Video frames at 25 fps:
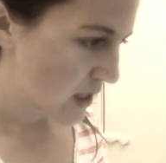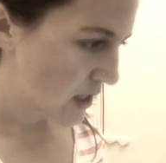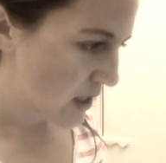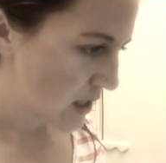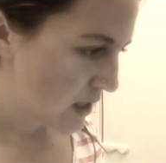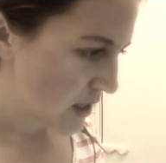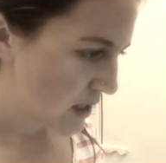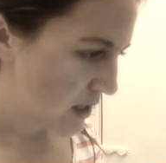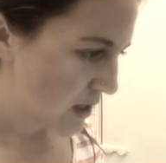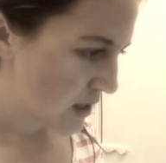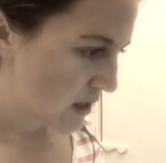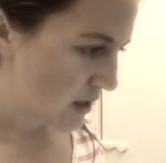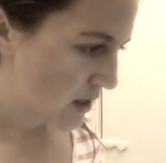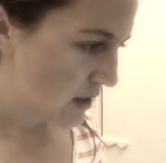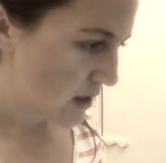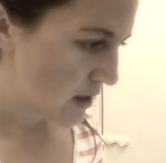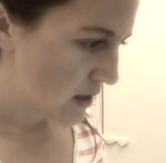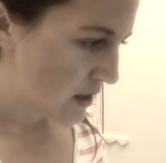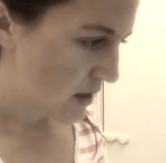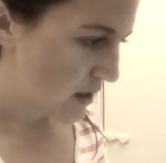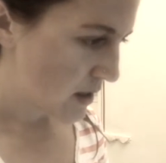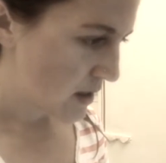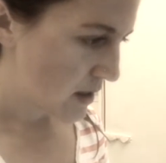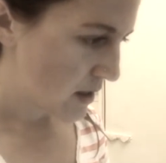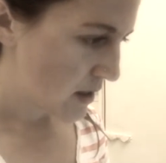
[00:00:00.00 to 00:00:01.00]

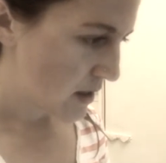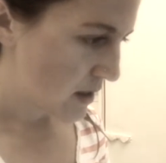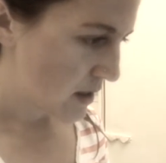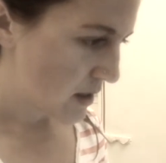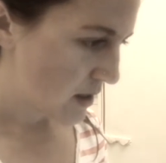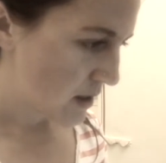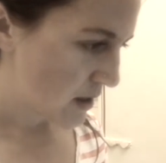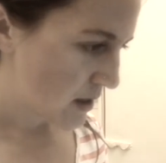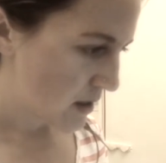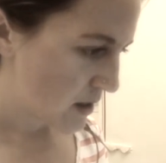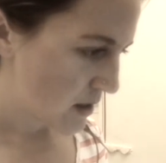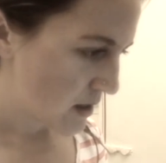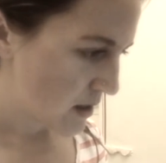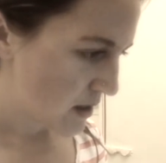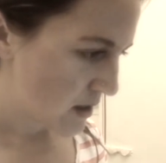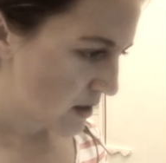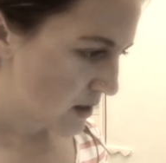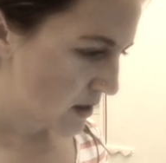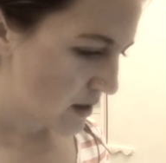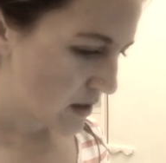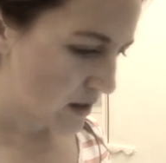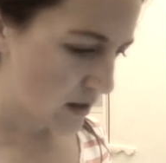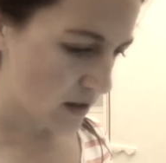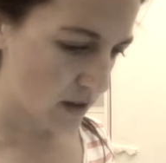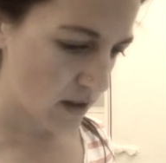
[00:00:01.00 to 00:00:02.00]

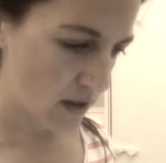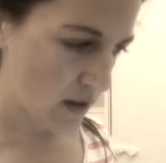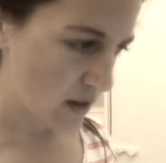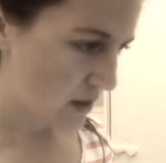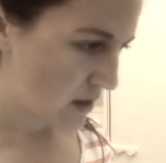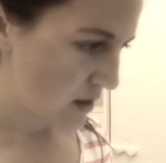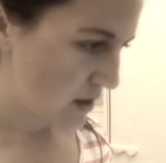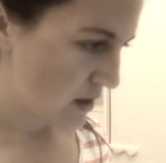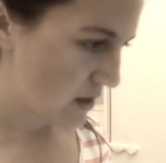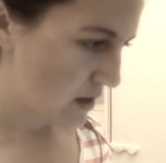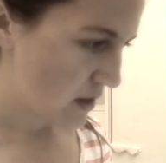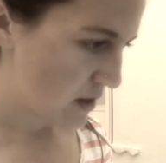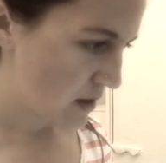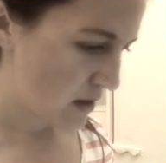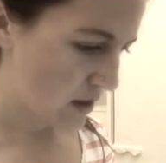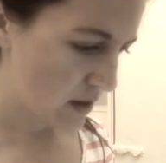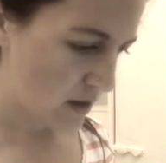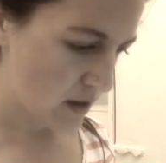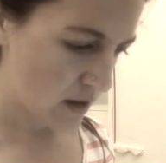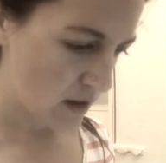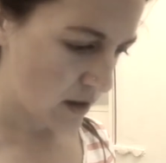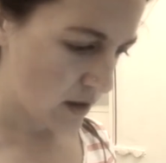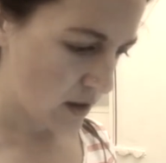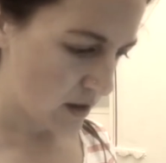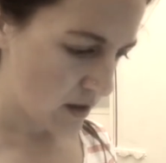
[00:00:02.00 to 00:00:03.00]

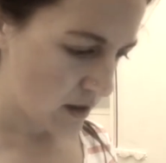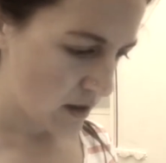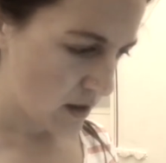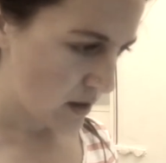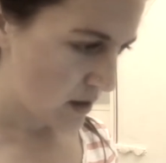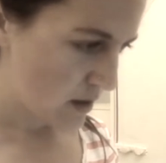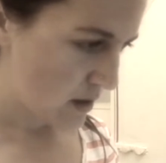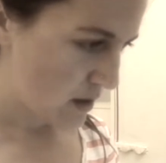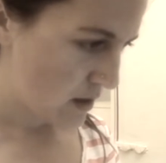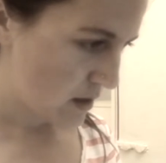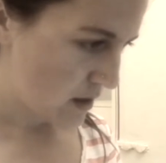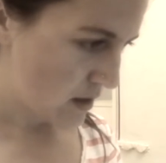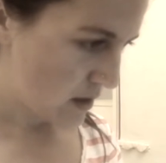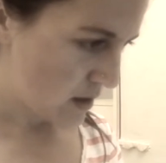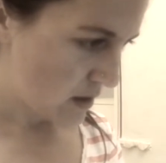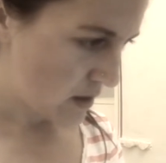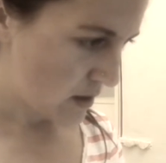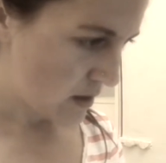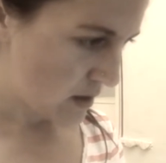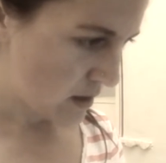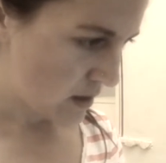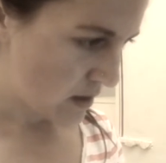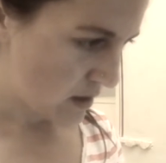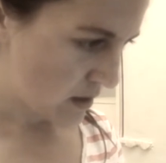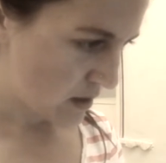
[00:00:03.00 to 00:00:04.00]

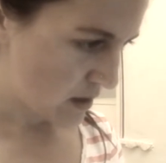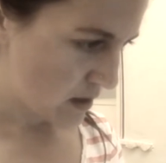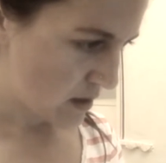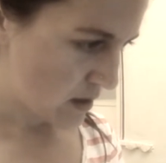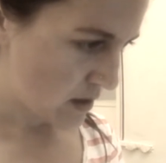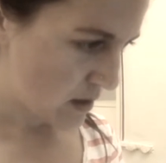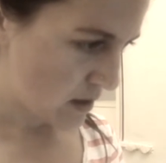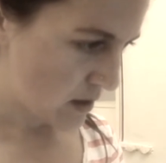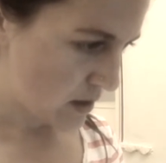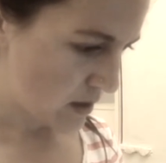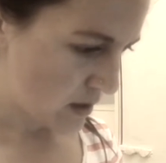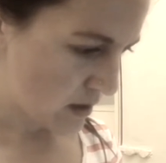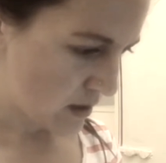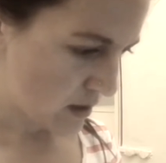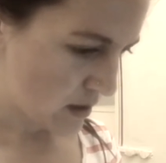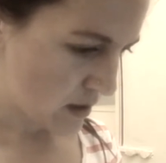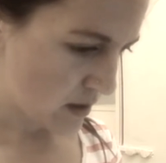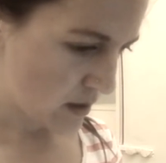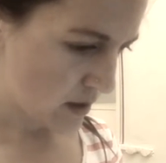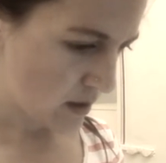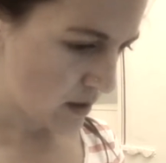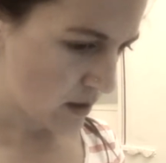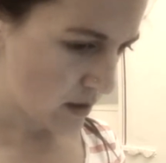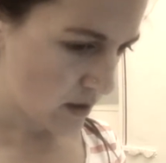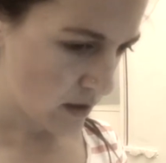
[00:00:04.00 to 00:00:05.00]

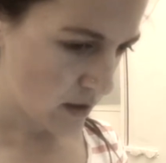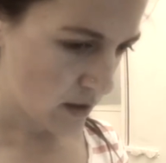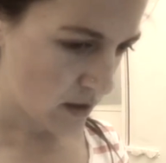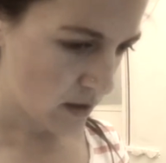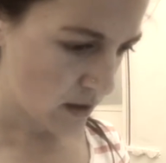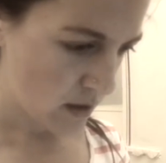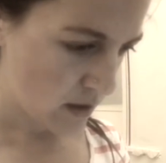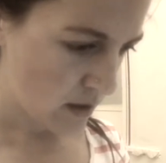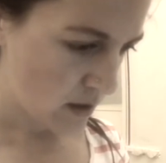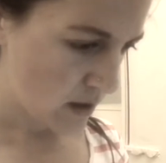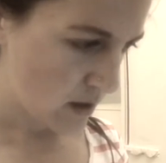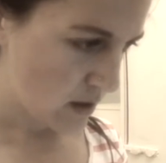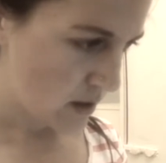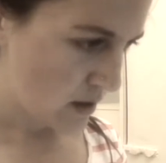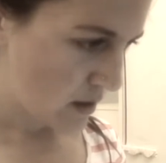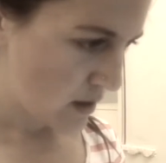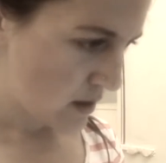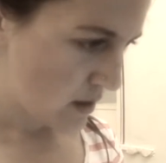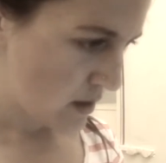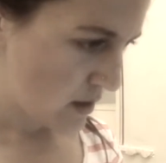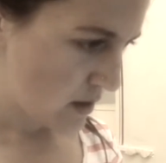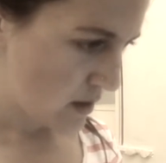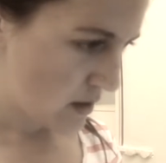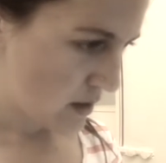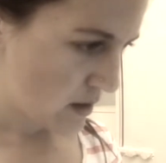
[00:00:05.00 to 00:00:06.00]

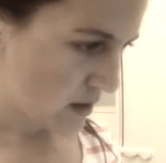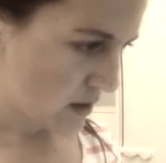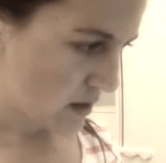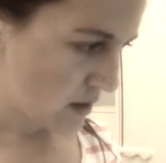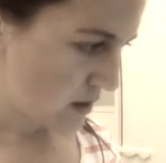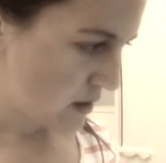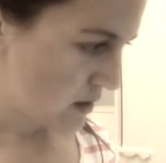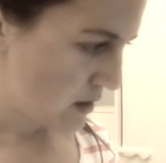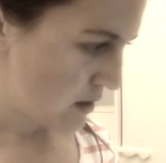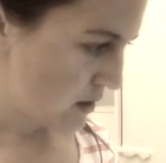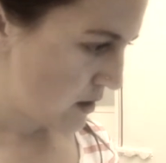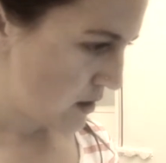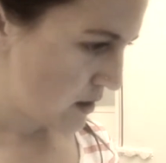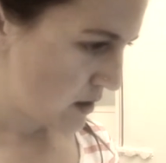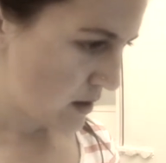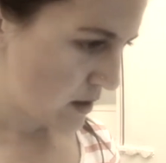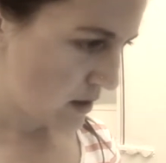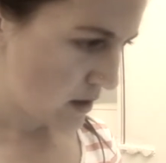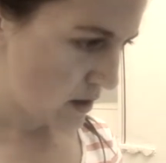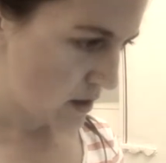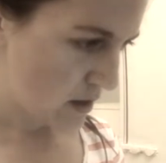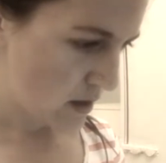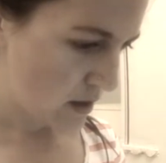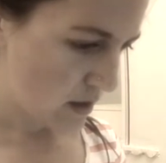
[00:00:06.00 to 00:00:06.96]
[no speech]